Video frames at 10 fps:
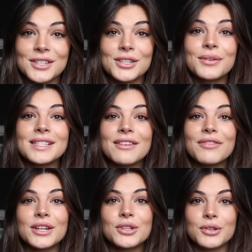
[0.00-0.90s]
as soon as I
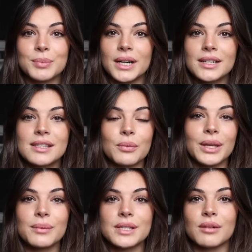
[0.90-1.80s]
finished those books, the
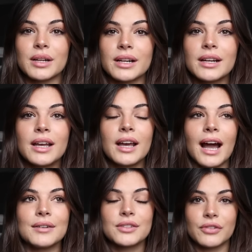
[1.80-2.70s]
week was over,
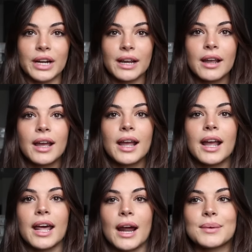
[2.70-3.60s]
I was free.
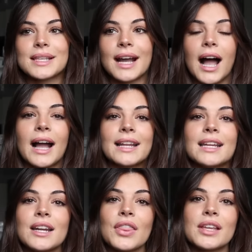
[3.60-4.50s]
And I was like, I
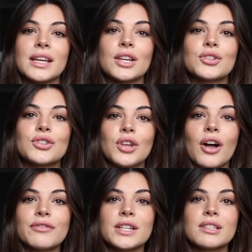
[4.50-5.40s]
need the
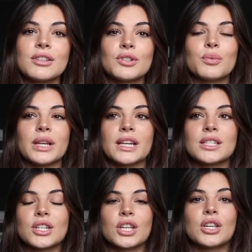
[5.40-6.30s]
softest,
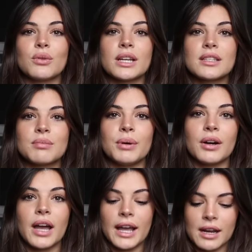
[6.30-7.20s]
sweetest, cutest
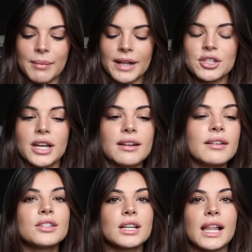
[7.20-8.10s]
book I can
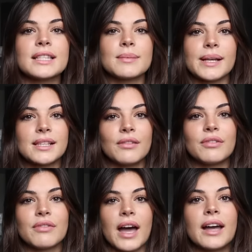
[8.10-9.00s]
imagine to cleanse
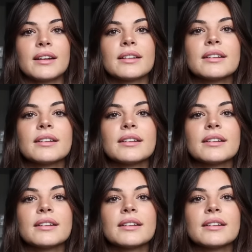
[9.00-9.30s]
myself of that.